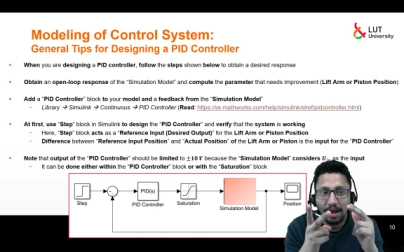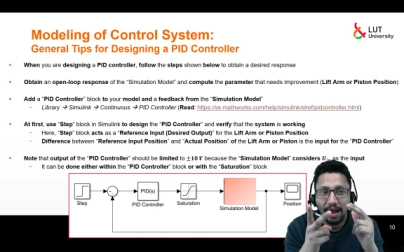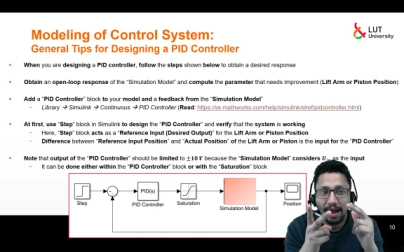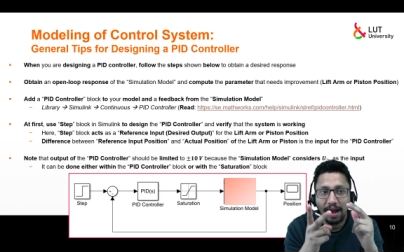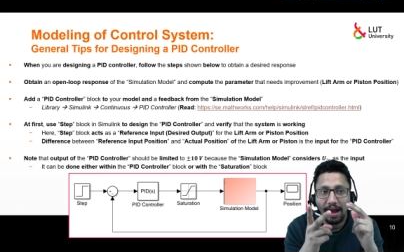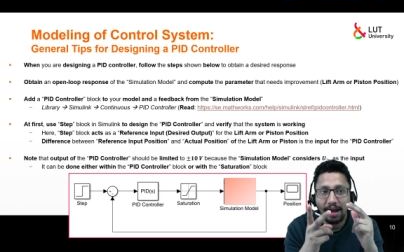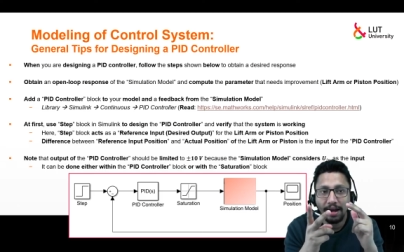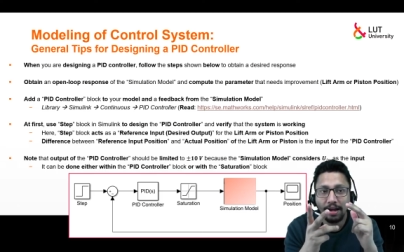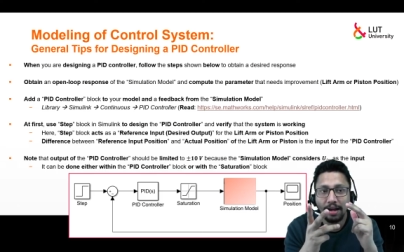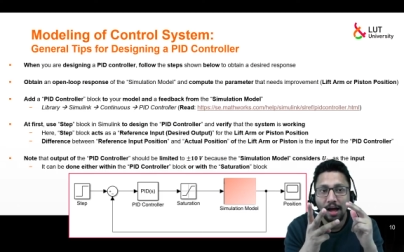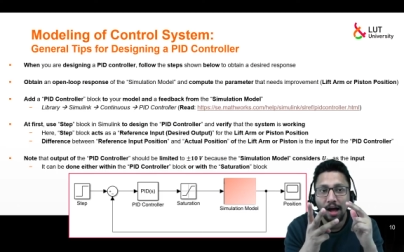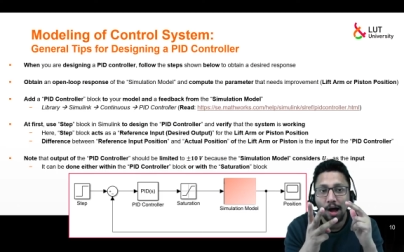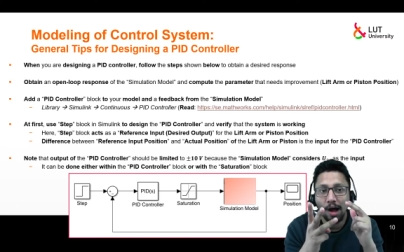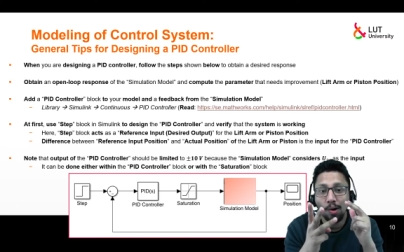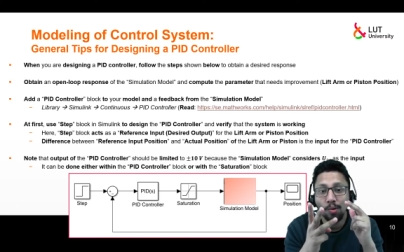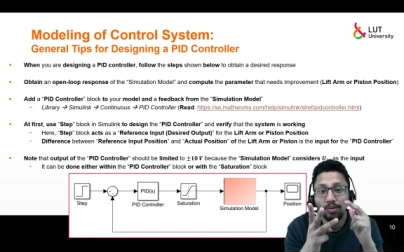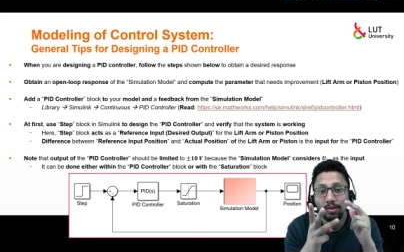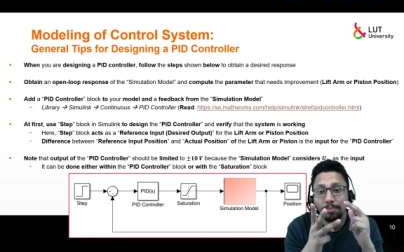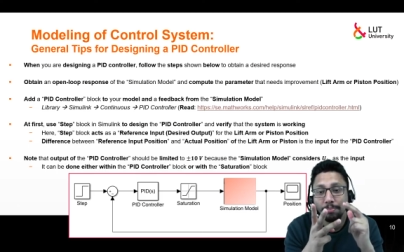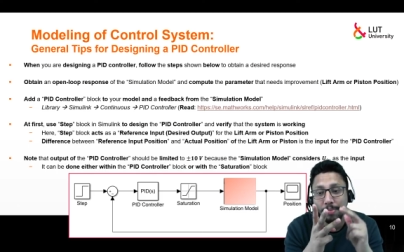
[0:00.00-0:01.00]
and
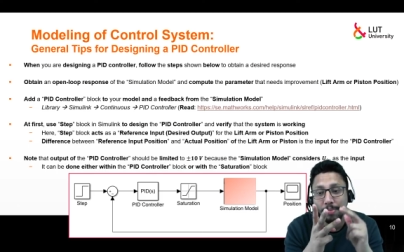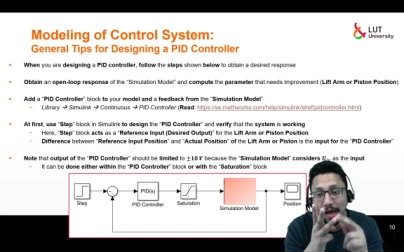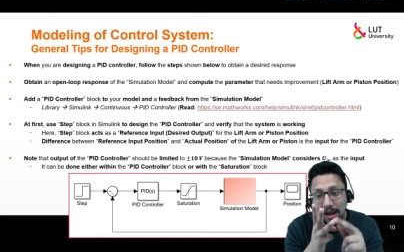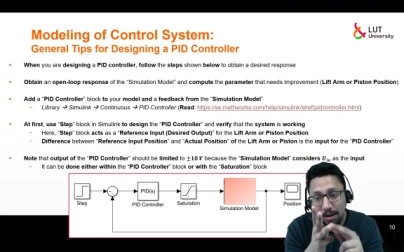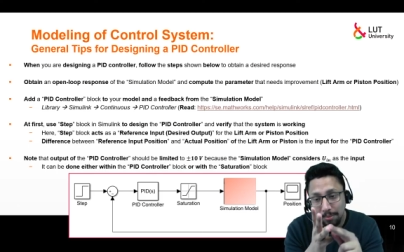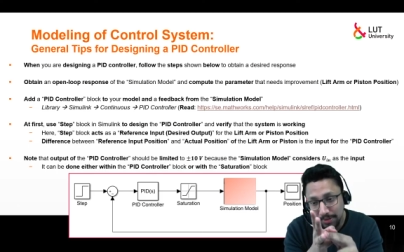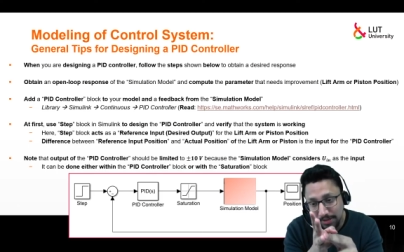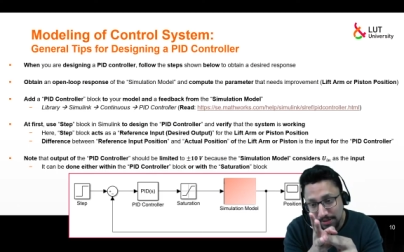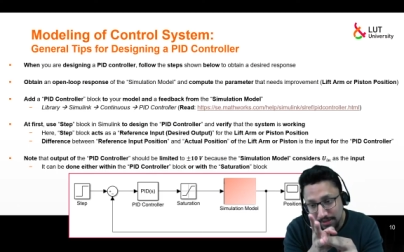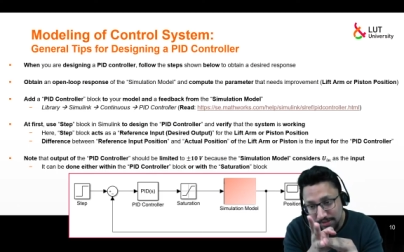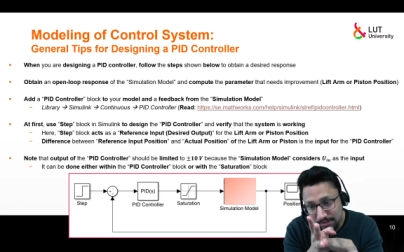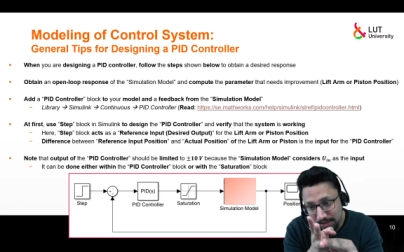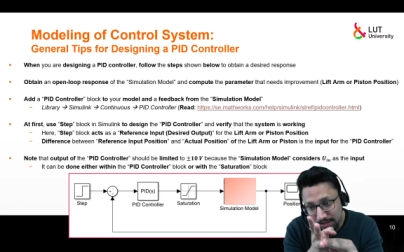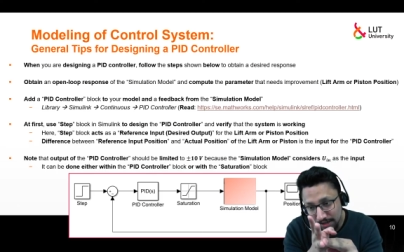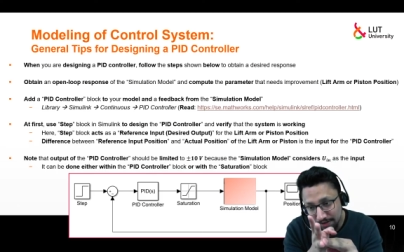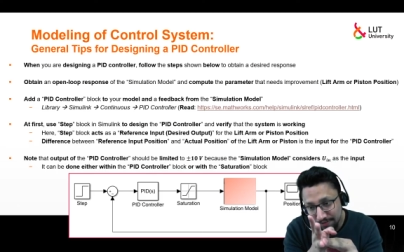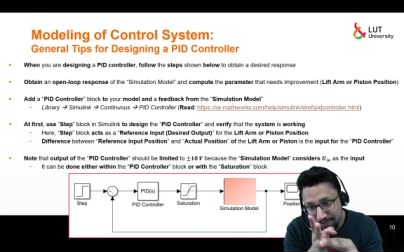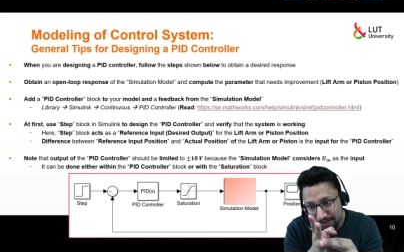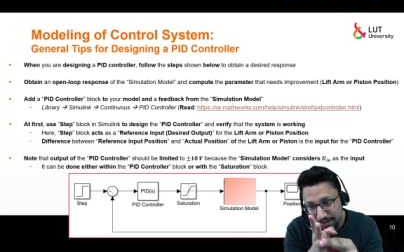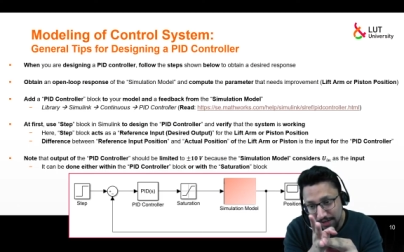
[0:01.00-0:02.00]
how the parameters
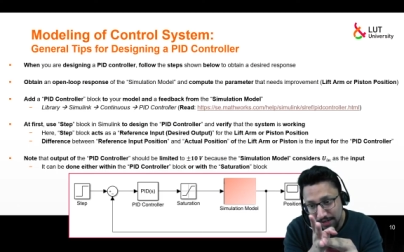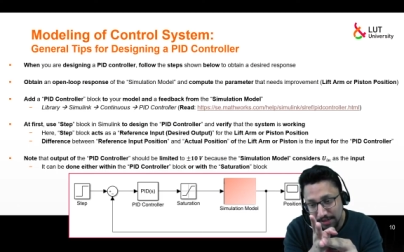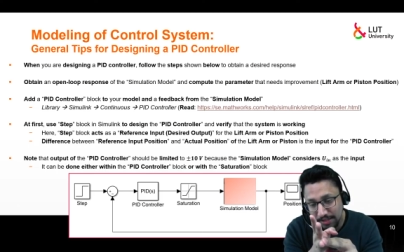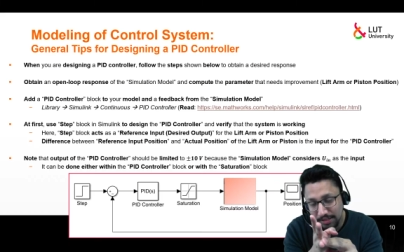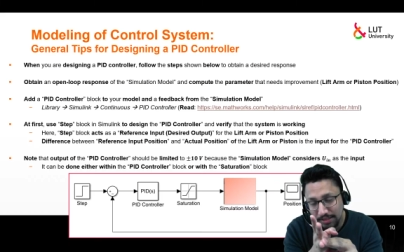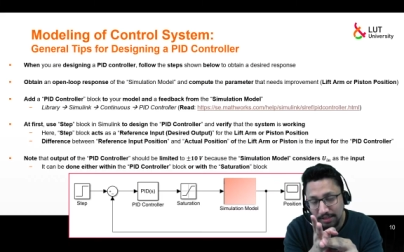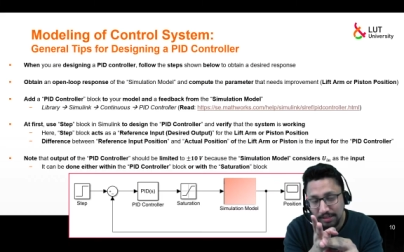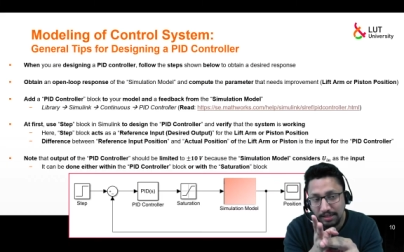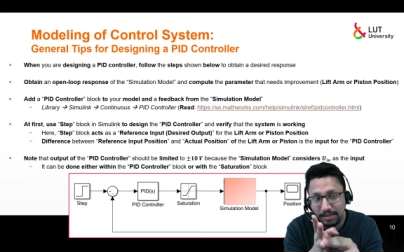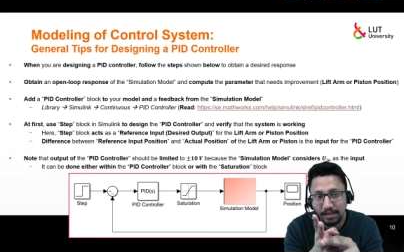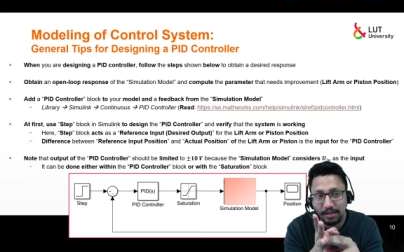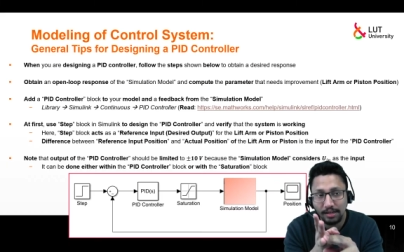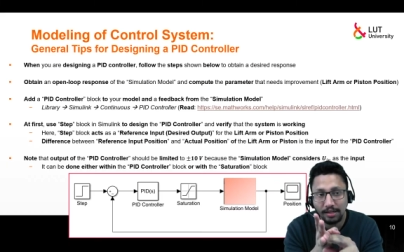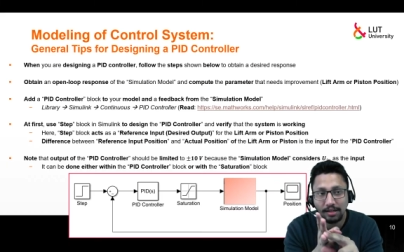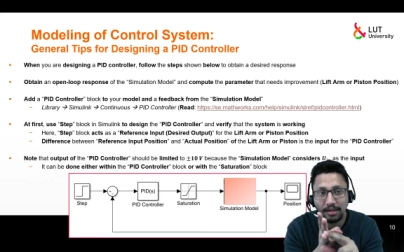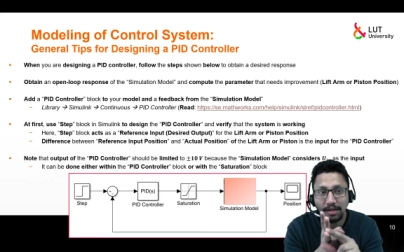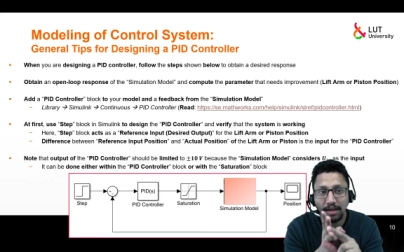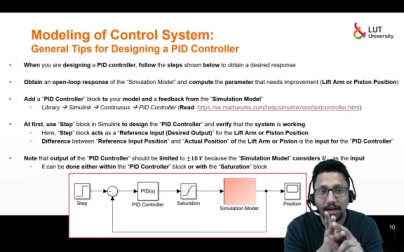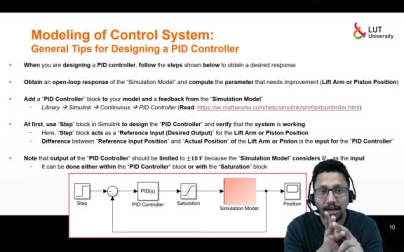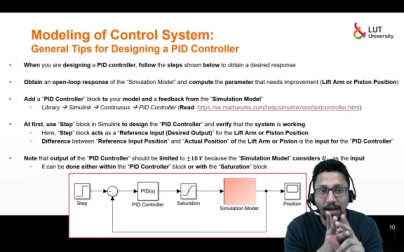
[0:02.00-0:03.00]
are affecting the
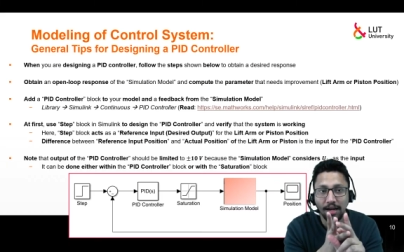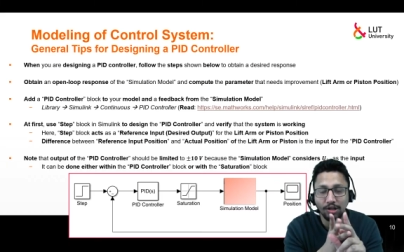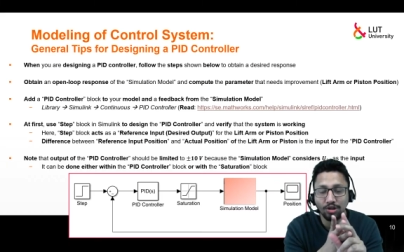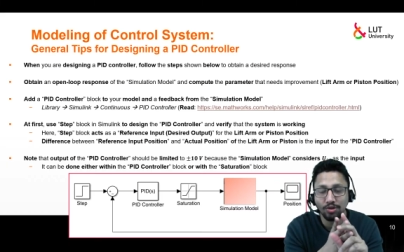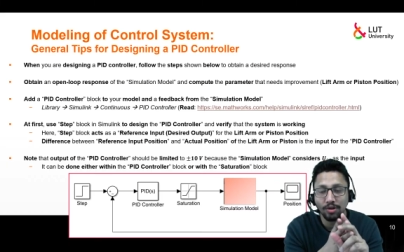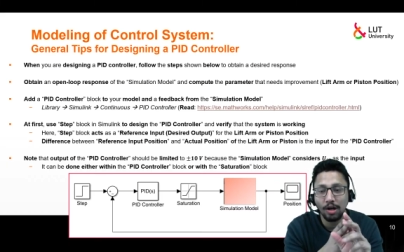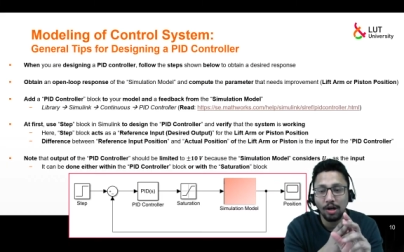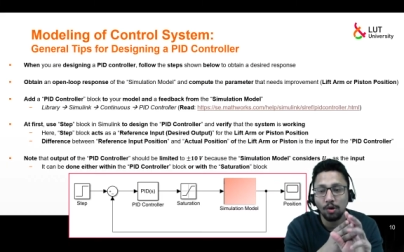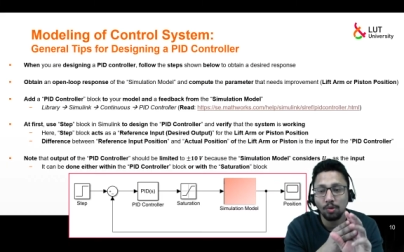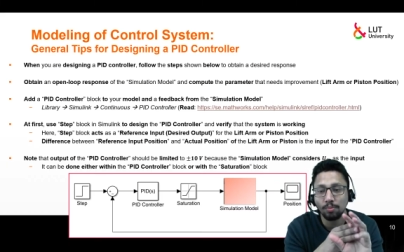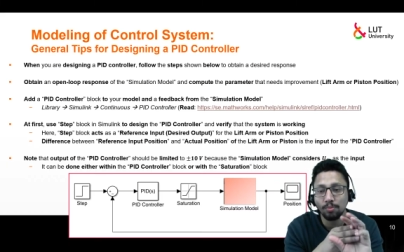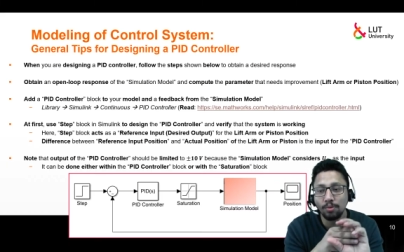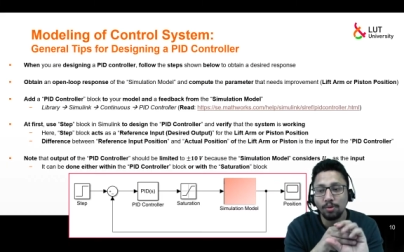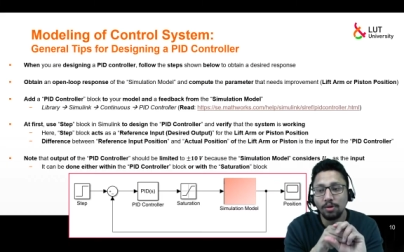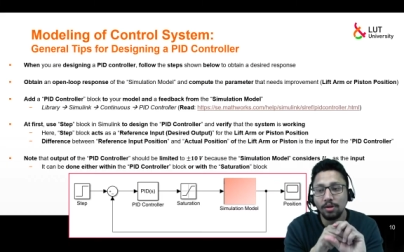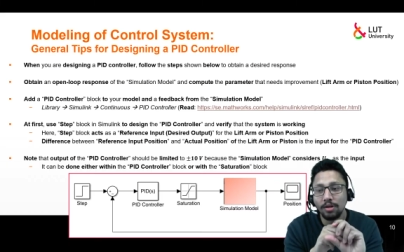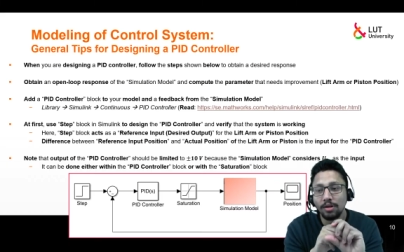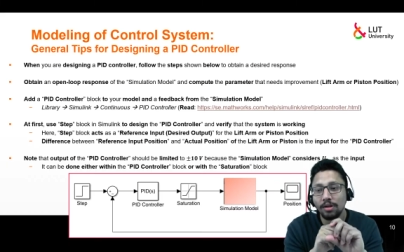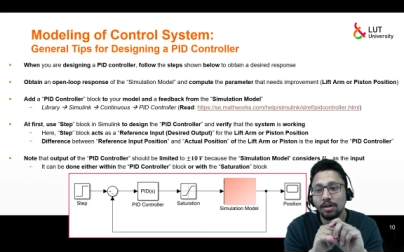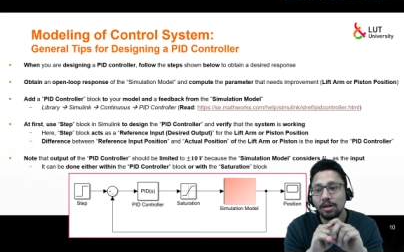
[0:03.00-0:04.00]
actual output,
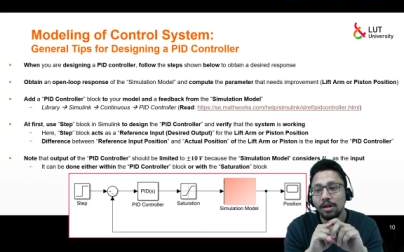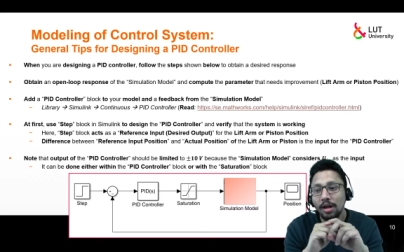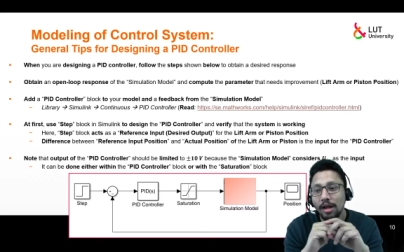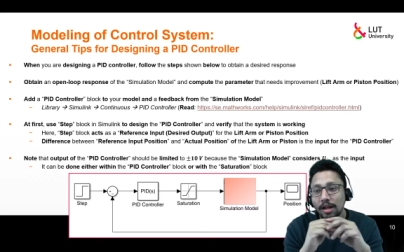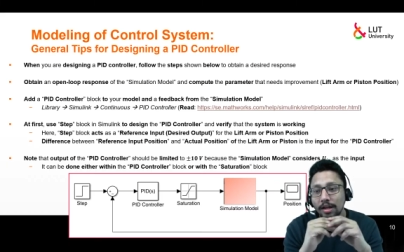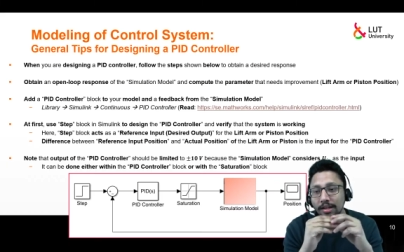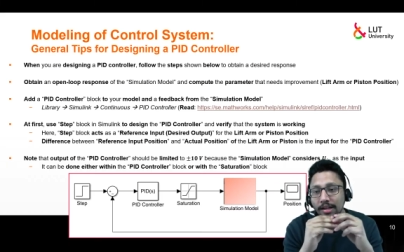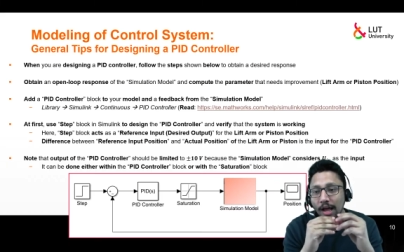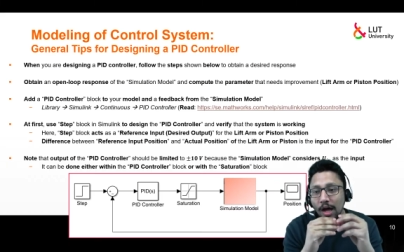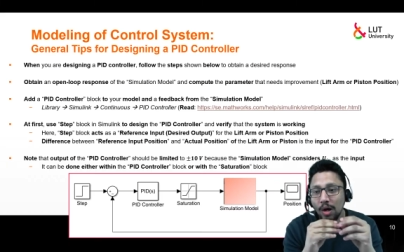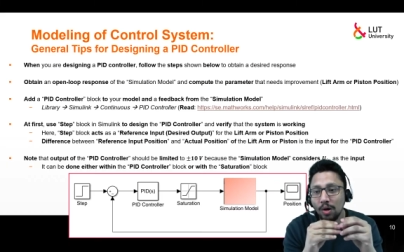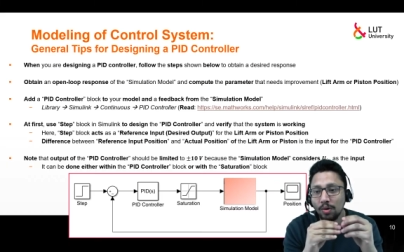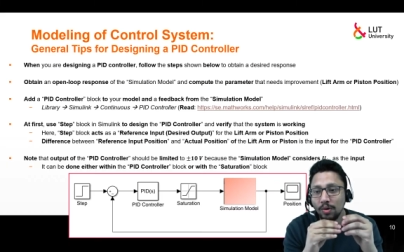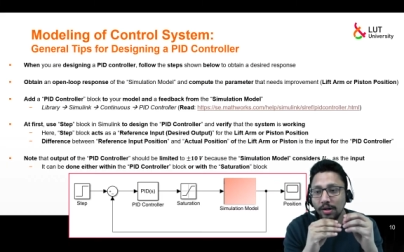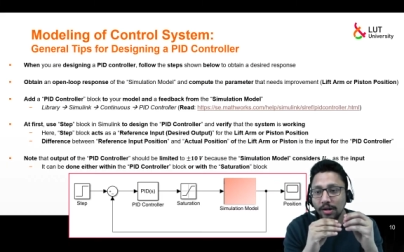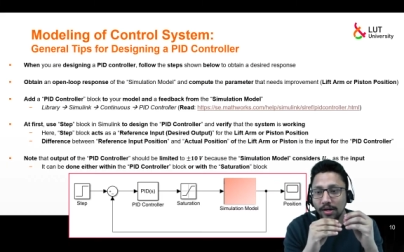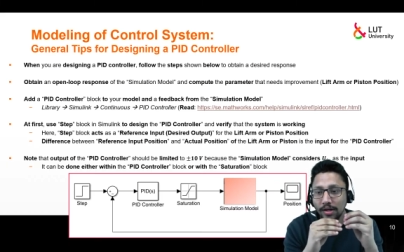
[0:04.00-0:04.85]
now